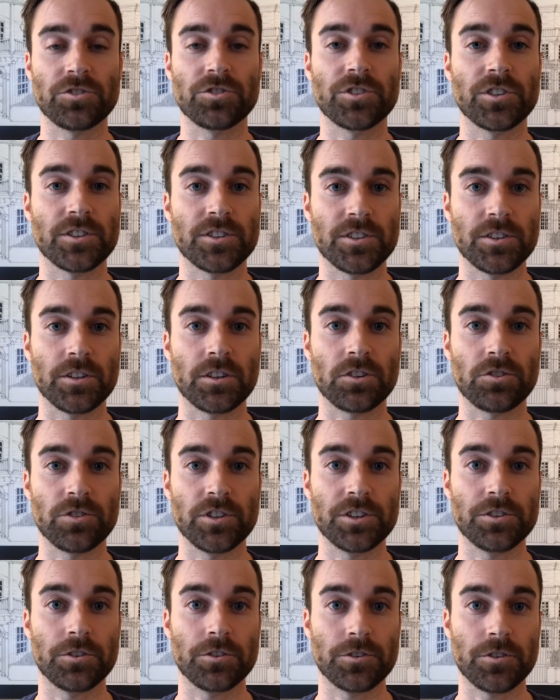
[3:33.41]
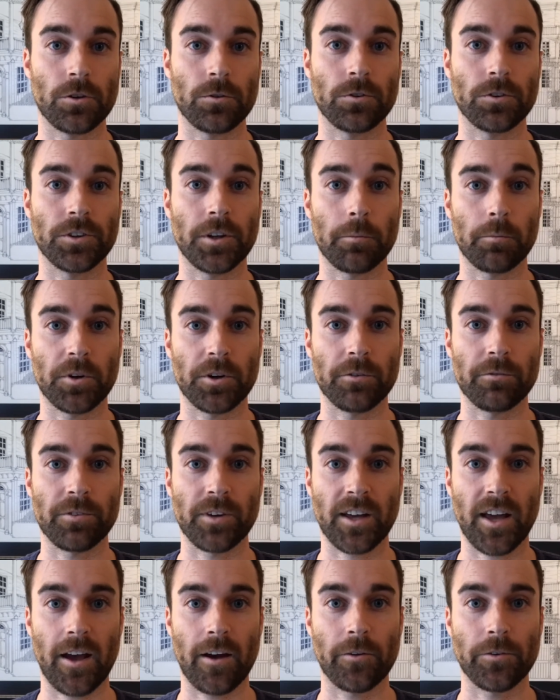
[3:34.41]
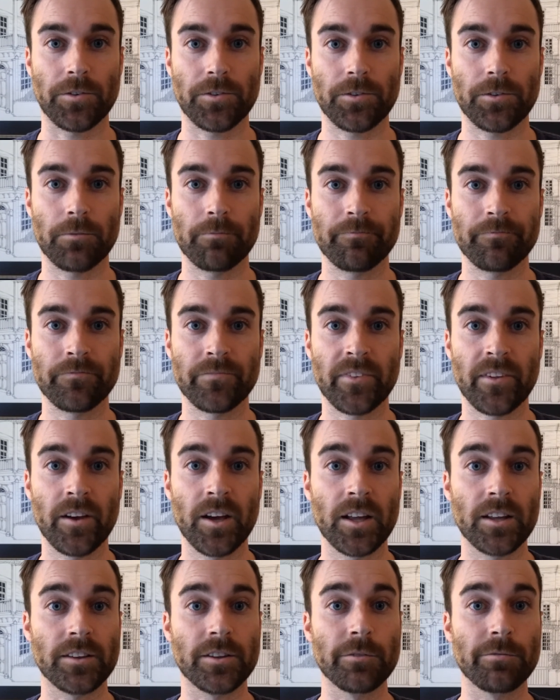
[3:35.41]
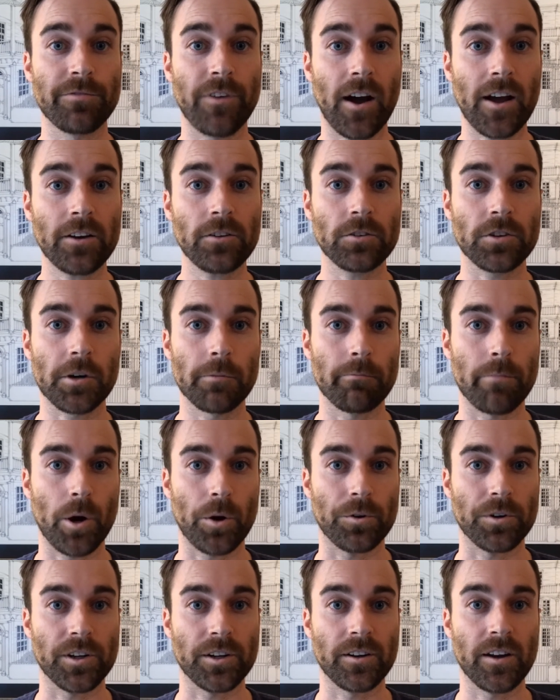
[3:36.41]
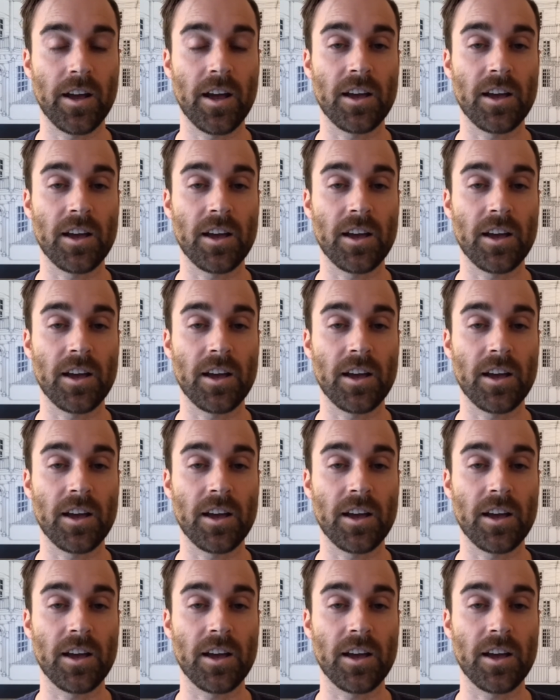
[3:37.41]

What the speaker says: just to increase your total number of accounts. The final component